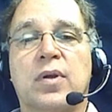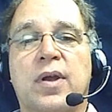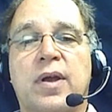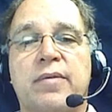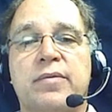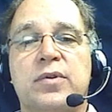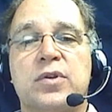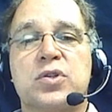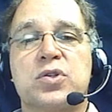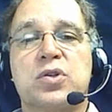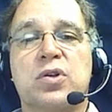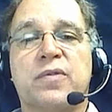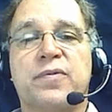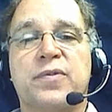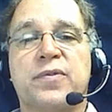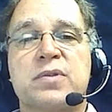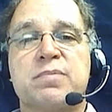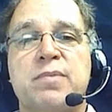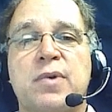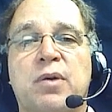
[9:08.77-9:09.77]
Having a
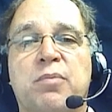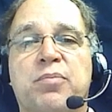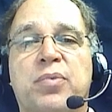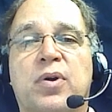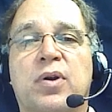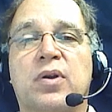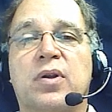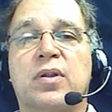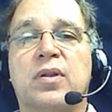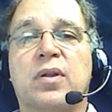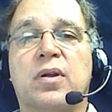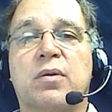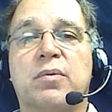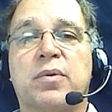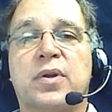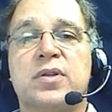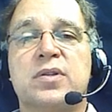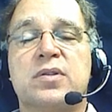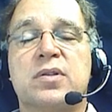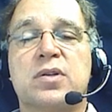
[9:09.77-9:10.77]
surface mount part in there,
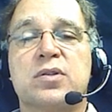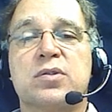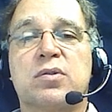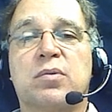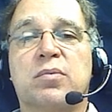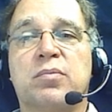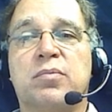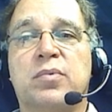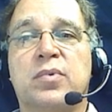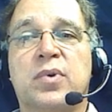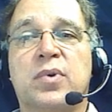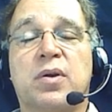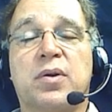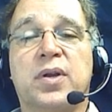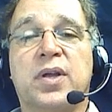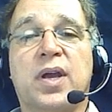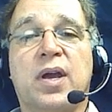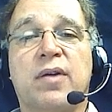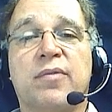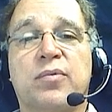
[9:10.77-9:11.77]
we
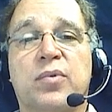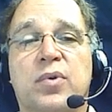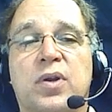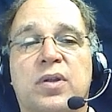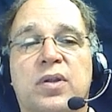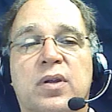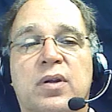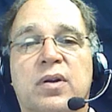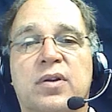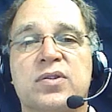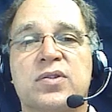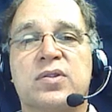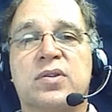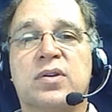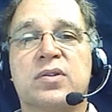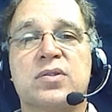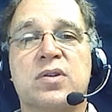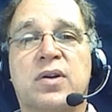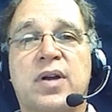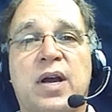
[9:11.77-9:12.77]
already have one in there
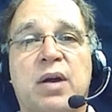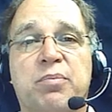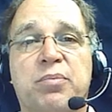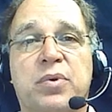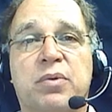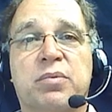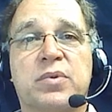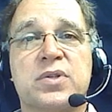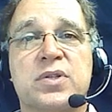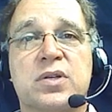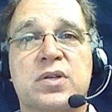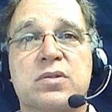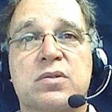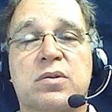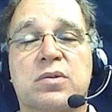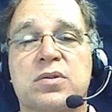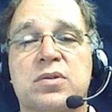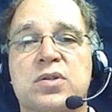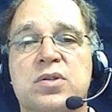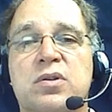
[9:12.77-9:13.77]
as our output
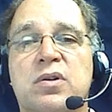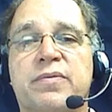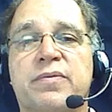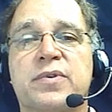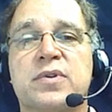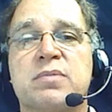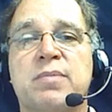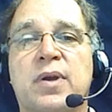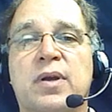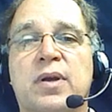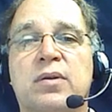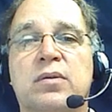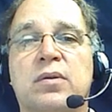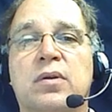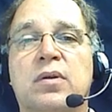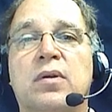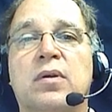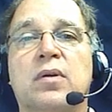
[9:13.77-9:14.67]
resistor is a surface mount.